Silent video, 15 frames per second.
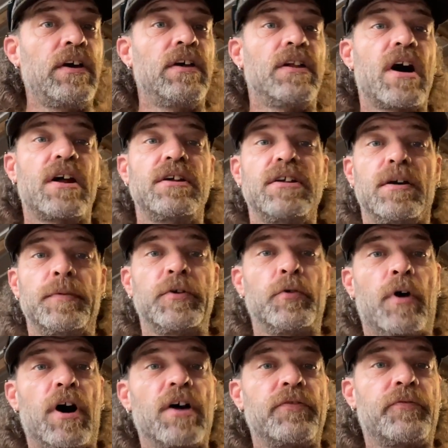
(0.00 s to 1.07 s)
not a W
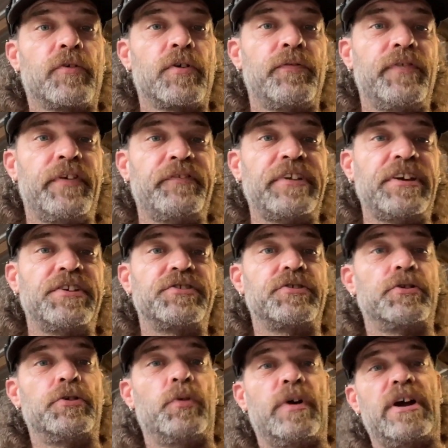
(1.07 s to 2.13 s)
R four fifty.
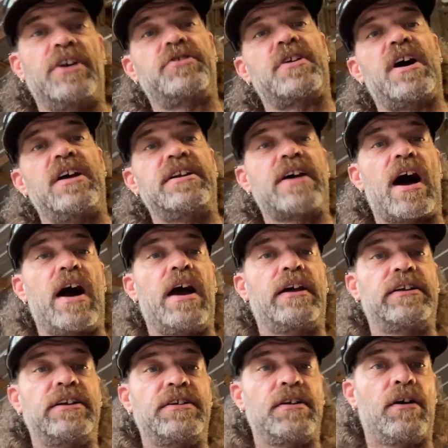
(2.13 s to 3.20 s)
So when I tried
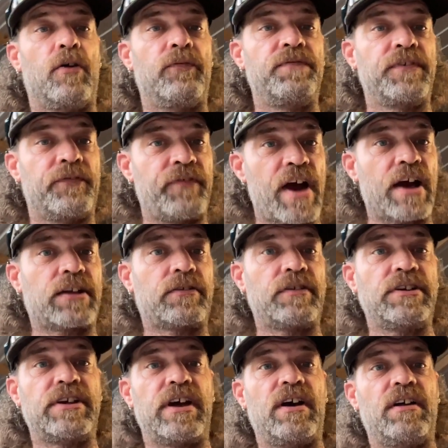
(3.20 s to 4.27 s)
tying the
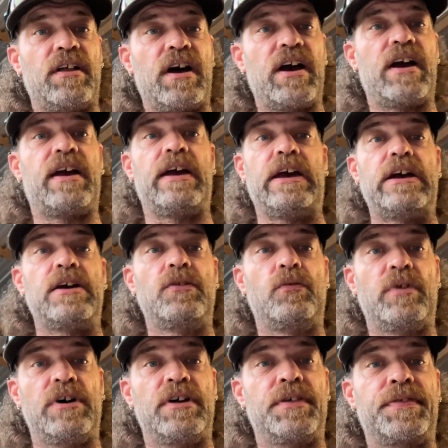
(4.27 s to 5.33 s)
factory taillight in
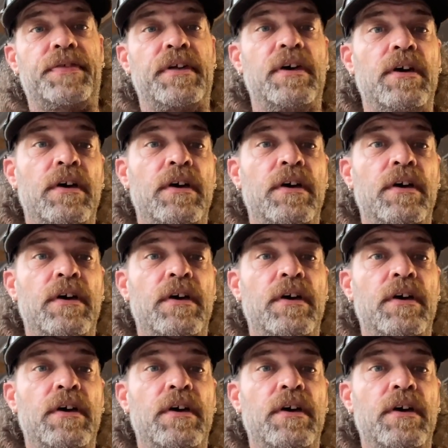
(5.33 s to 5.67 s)
with